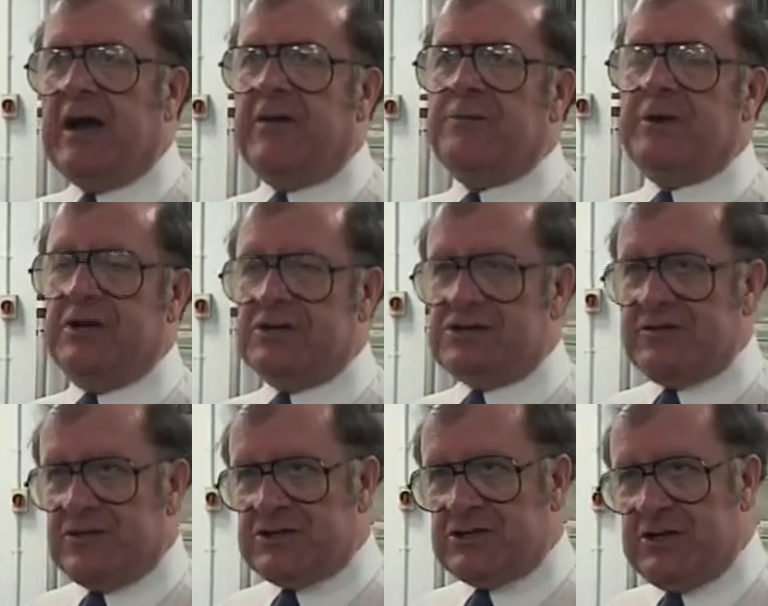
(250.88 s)
have been
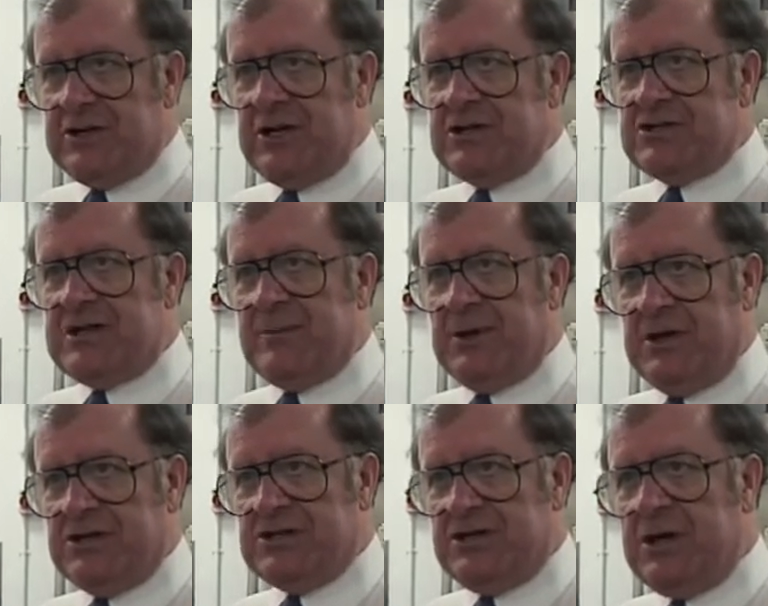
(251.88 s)
sufficiently
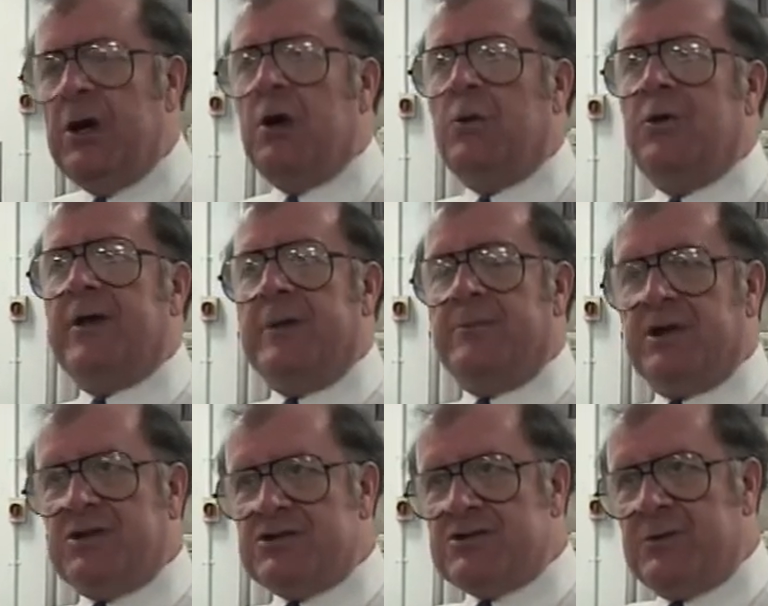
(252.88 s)
decontaminated, well then,
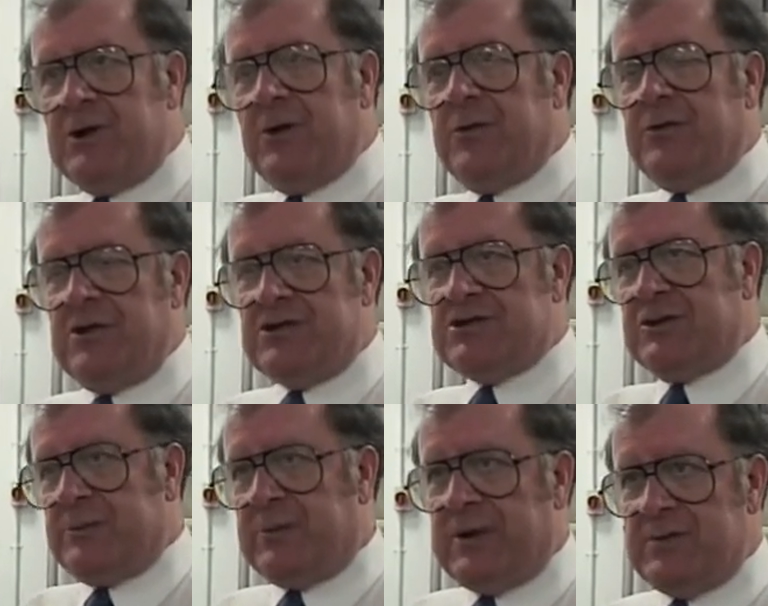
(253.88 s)
because we know the sort
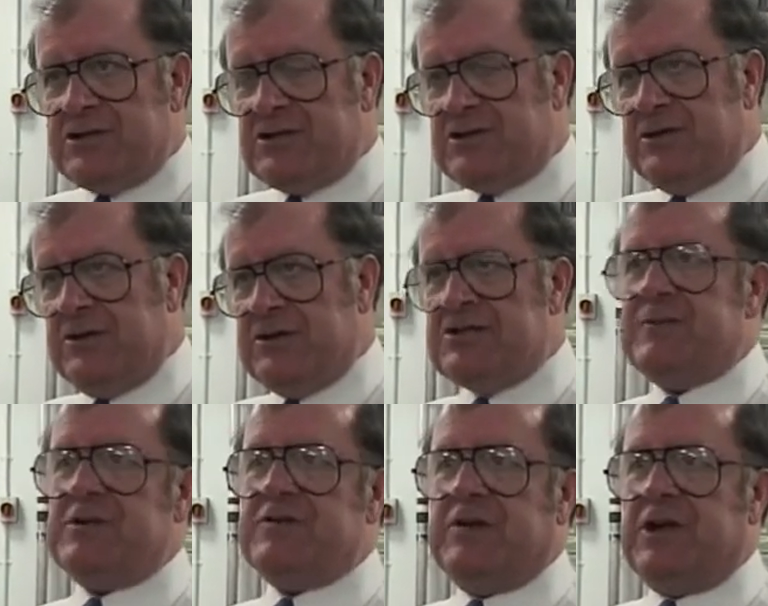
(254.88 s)
of parameters and the
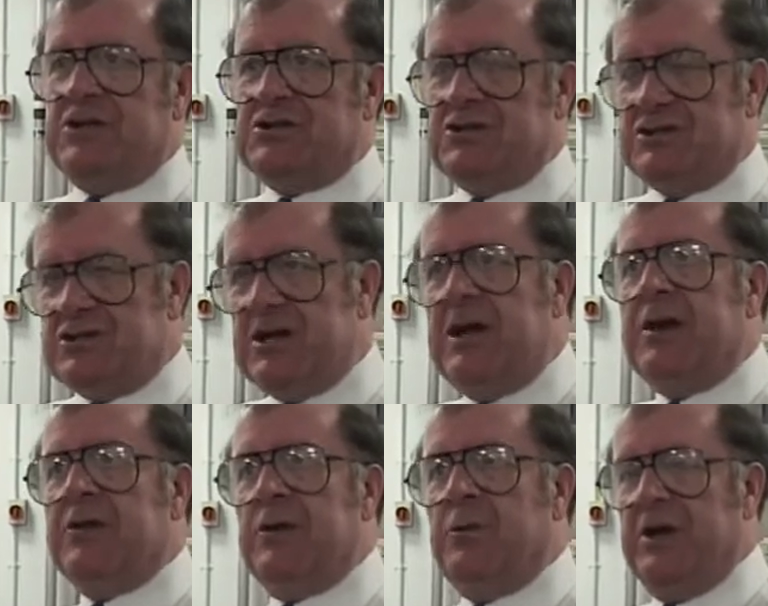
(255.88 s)
specifications,
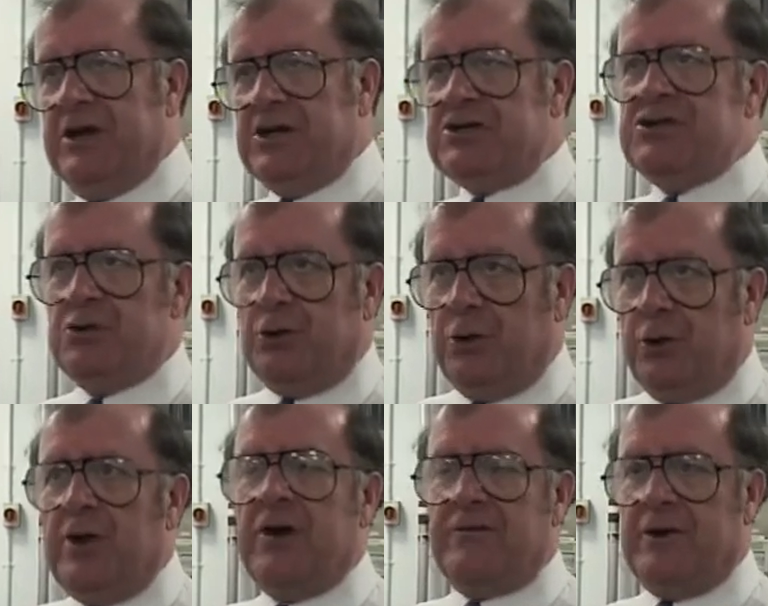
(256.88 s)
that we're sure
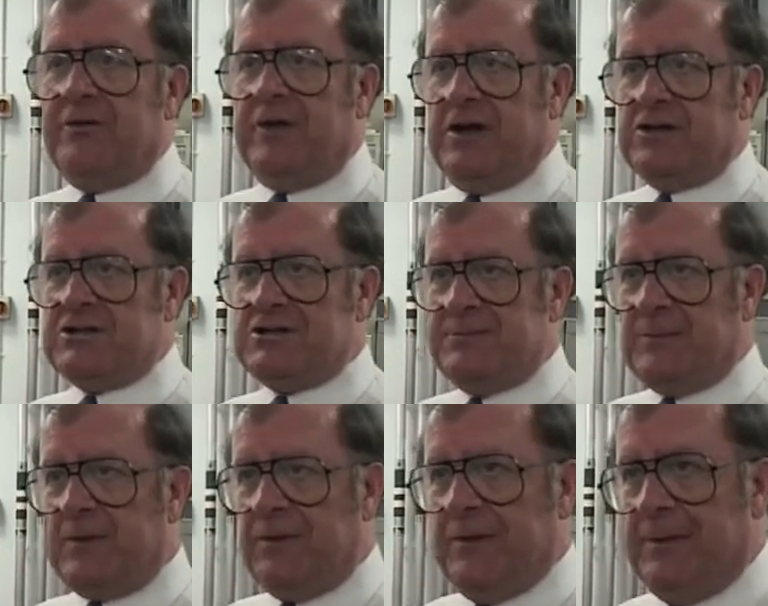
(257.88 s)
of our facts
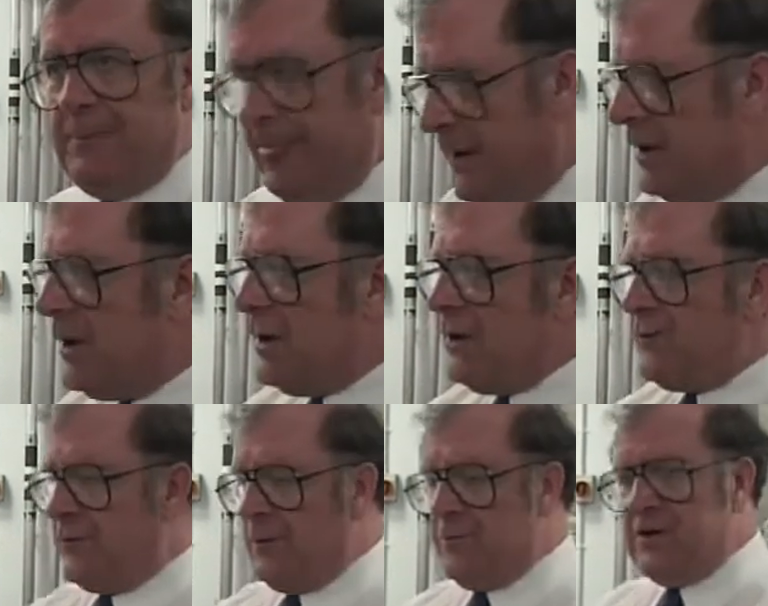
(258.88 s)
on
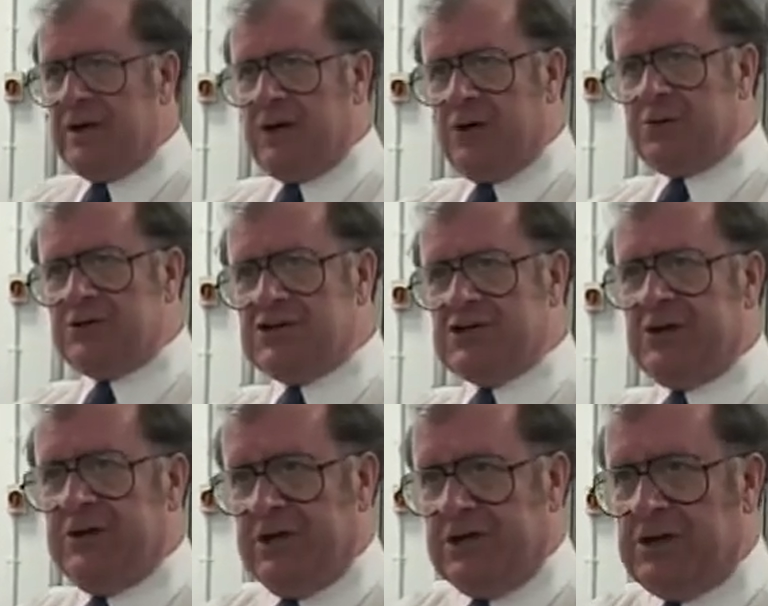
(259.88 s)
From the
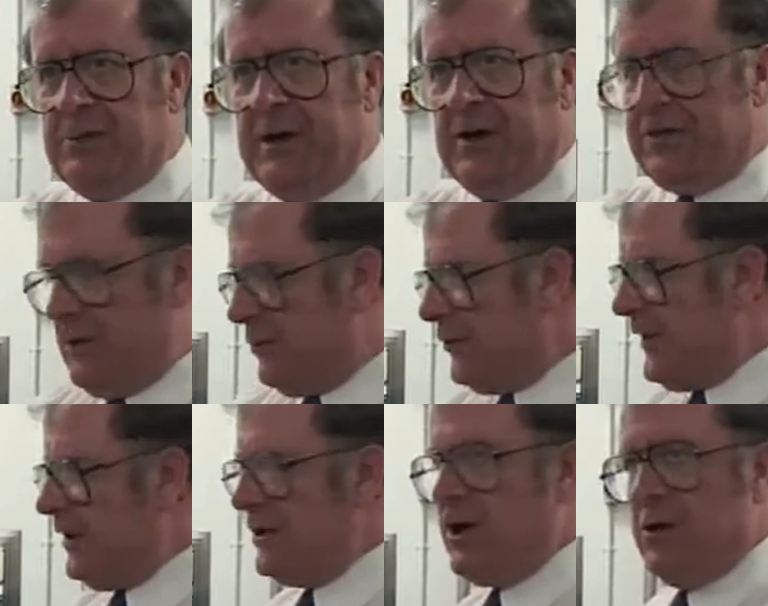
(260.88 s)
ultrasonic bath, it will
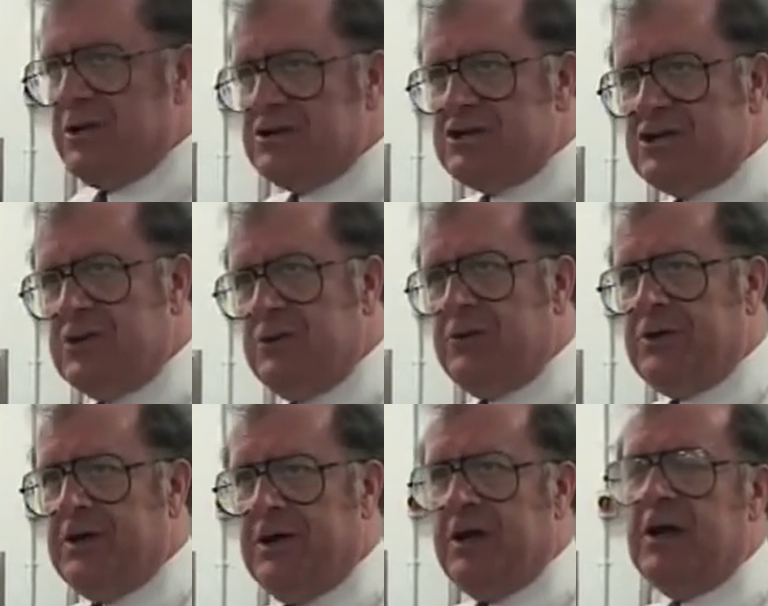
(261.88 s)
then go into
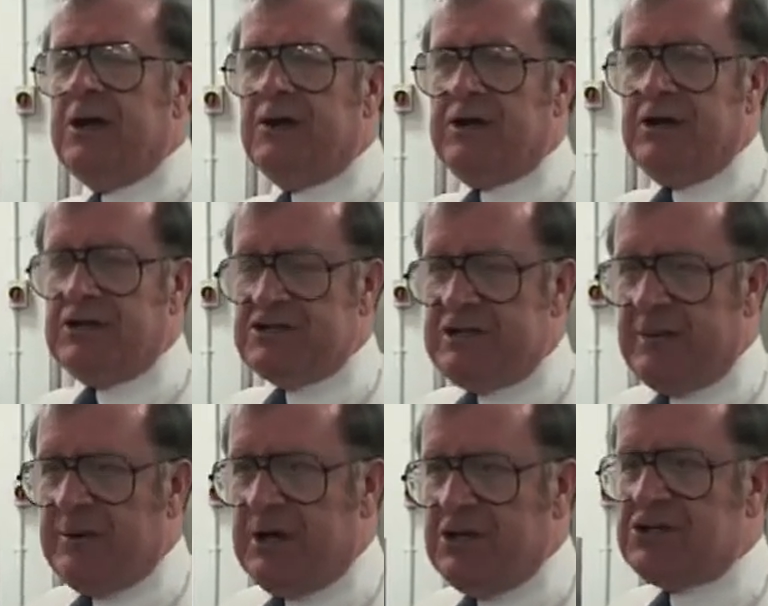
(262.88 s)
the
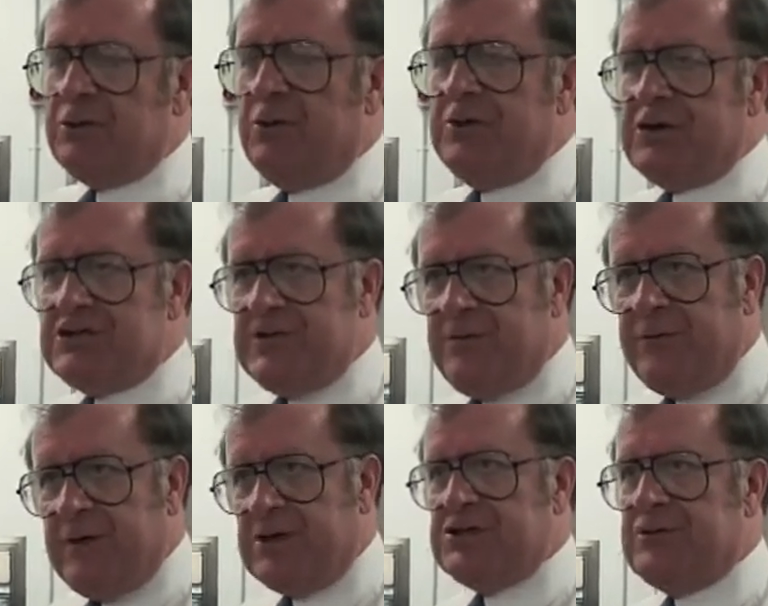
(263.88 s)
decontamination or the
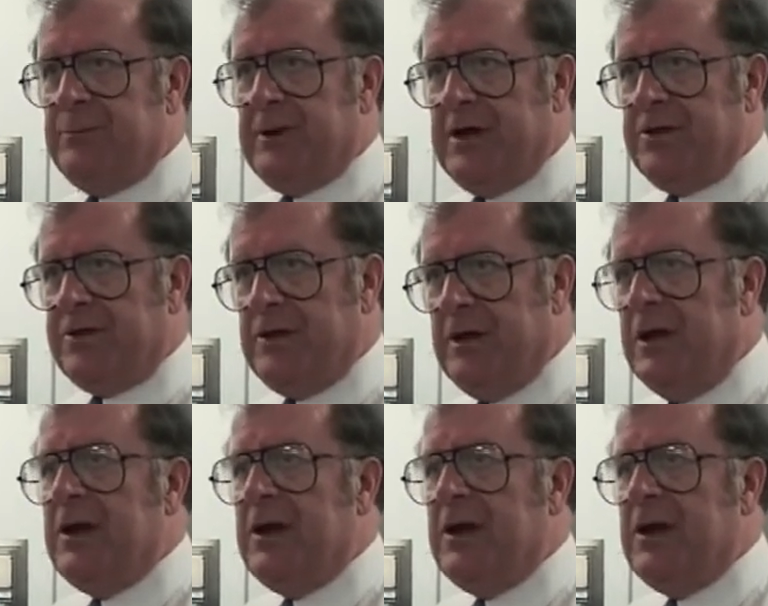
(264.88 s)
disinfection bath.